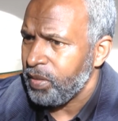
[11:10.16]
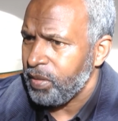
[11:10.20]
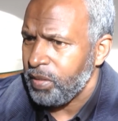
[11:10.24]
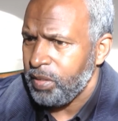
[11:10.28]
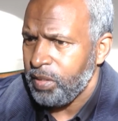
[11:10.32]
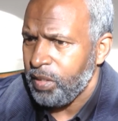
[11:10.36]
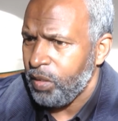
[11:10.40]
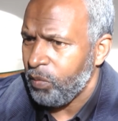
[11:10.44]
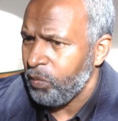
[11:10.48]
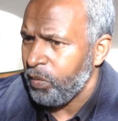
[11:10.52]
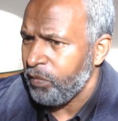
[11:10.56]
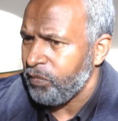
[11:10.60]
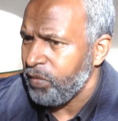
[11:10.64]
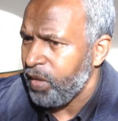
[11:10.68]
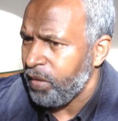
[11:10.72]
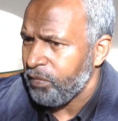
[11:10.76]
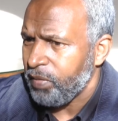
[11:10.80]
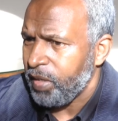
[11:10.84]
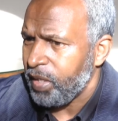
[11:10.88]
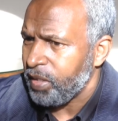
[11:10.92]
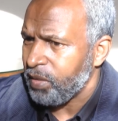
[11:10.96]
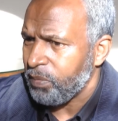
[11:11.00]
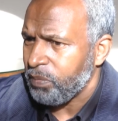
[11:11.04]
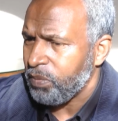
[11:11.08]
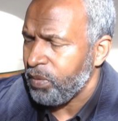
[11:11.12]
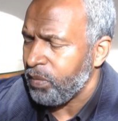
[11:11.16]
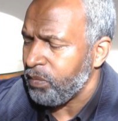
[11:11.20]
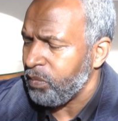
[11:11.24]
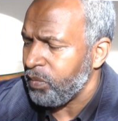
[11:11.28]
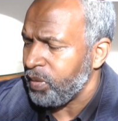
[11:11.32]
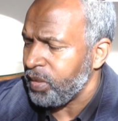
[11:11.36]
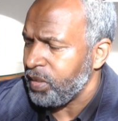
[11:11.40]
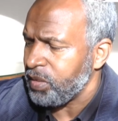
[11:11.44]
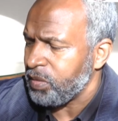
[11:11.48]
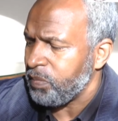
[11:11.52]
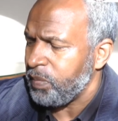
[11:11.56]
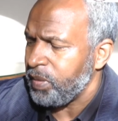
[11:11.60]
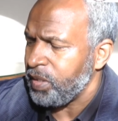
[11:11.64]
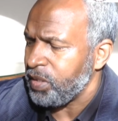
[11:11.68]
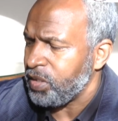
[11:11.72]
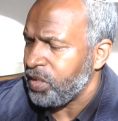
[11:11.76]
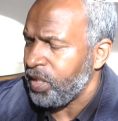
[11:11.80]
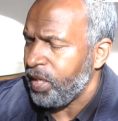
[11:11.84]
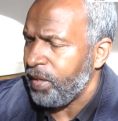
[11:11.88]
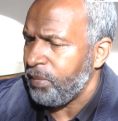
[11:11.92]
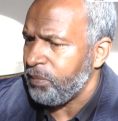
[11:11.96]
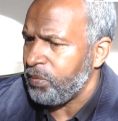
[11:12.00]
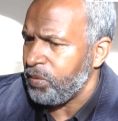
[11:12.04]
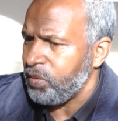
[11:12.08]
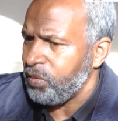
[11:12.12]
You know, we've never had a problem when there's been a
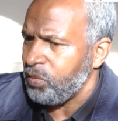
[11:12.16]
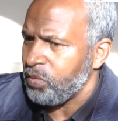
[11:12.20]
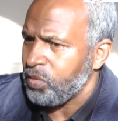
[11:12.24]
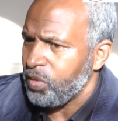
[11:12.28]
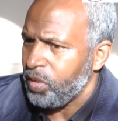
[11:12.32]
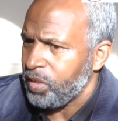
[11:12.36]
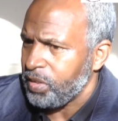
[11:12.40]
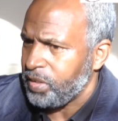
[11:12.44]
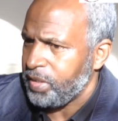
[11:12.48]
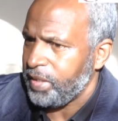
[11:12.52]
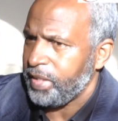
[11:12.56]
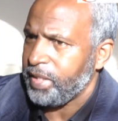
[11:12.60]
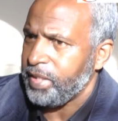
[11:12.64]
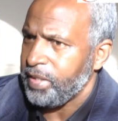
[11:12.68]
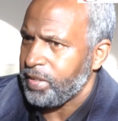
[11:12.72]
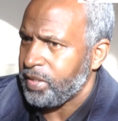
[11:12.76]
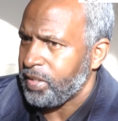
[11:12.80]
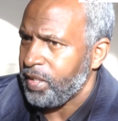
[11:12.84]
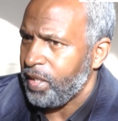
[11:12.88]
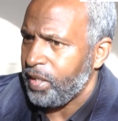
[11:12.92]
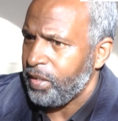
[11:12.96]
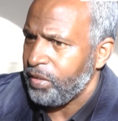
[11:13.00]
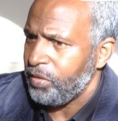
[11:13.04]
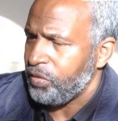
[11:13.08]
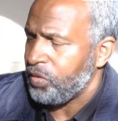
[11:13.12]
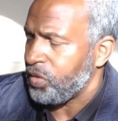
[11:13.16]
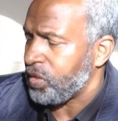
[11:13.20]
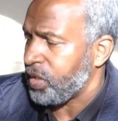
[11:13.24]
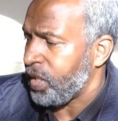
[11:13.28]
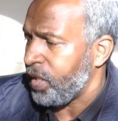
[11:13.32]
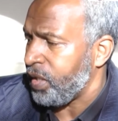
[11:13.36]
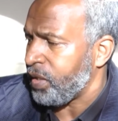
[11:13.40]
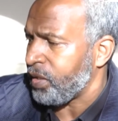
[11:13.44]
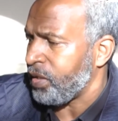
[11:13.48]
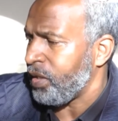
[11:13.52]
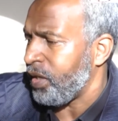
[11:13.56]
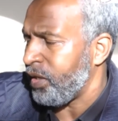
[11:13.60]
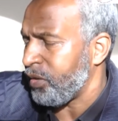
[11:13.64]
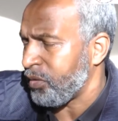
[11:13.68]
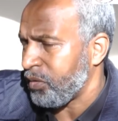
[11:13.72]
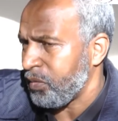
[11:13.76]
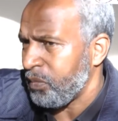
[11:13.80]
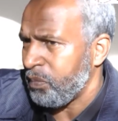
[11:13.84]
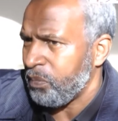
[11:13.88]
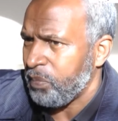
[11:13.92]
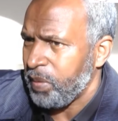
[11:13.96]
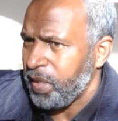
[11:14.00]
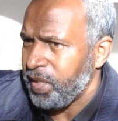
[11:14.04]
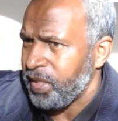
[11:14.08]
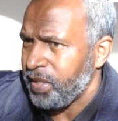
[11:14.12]
champion who's not a ticket seller. You just get a guy who
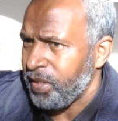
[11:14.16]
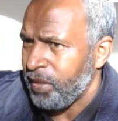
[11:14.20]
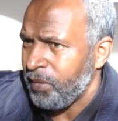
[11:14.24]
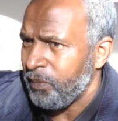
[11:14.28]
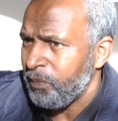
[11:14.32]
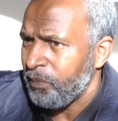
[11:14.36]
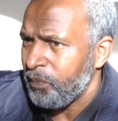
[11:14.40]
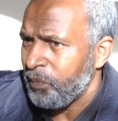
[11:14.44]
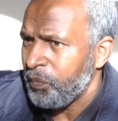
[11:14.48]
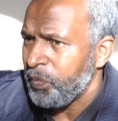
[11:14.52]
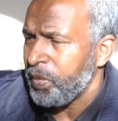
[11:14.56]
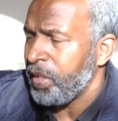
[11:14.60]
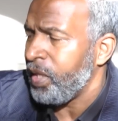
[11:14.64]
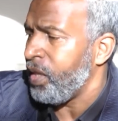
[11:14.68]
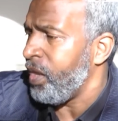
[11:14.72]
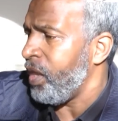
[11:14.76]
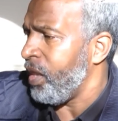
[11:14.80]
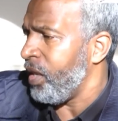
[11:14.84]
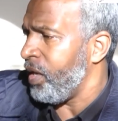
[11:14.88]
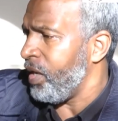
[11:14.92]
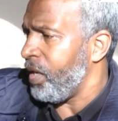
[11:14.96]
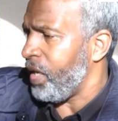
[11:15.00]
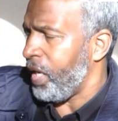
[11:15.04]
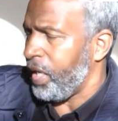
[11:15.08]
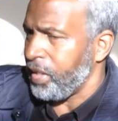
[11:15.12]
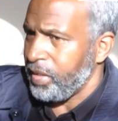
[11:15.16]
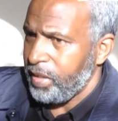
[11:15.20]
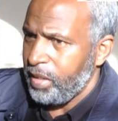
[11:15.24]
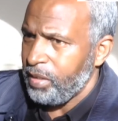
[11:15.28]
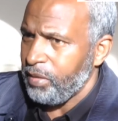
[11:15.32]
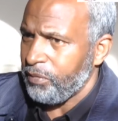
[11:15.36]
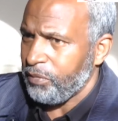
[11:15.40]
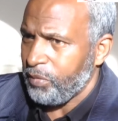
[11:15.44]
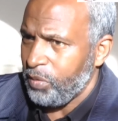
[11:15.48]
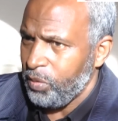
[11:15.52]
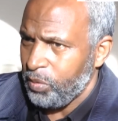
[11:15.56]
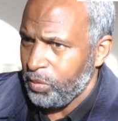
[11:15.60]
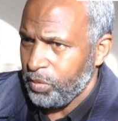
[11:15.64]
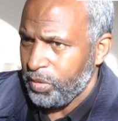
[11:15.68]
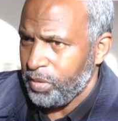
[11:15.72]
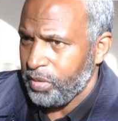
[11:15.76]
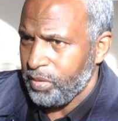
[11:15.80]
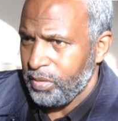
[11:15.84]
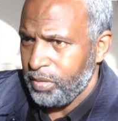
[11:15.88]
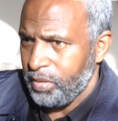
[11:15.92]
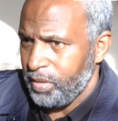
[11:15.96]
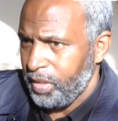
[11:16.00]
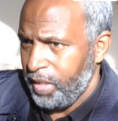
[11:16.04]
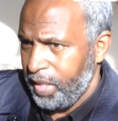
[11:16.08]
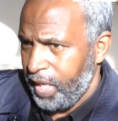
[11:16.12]
can beat him. And then, of
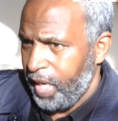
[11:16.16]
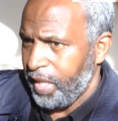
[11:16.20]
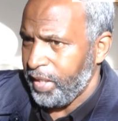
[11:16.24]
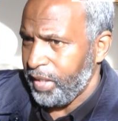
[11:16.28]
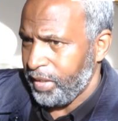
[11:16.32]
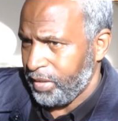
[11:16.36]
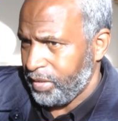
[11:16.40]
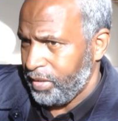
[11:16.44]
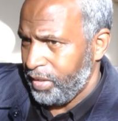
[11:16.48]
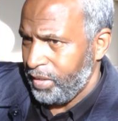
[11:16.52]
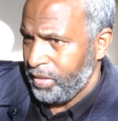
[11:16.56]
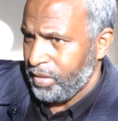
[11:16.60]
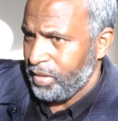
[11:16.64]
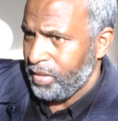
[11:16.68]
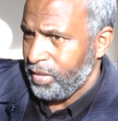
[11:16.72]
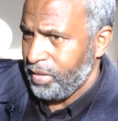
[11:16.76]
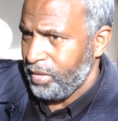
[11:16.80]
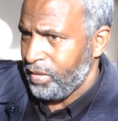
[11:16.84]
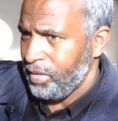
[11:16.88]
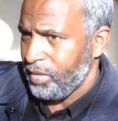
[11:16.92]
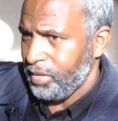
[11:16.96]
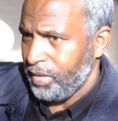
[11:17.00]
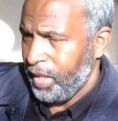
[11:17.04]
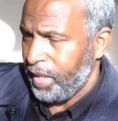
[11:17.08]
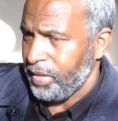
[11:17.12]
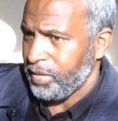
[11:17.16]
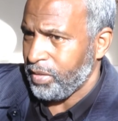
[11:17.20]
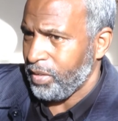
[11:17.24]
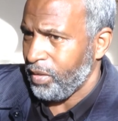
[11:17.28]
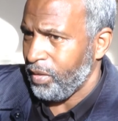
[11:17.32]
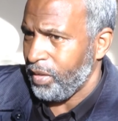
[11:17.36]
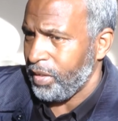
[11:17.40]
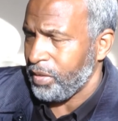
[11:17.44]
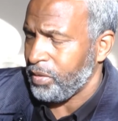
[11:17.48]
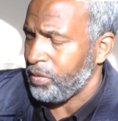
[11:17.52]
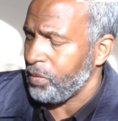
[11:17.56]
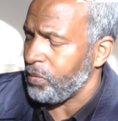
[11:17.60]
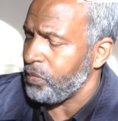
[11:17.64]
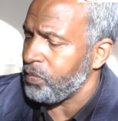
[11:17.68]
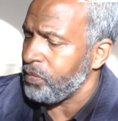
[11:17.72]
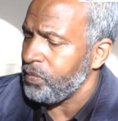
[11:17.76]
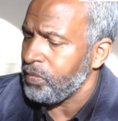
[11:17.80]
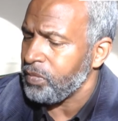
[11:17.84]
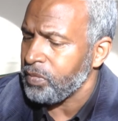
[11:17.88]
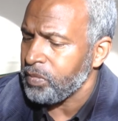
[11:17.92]
course, he annexes that title.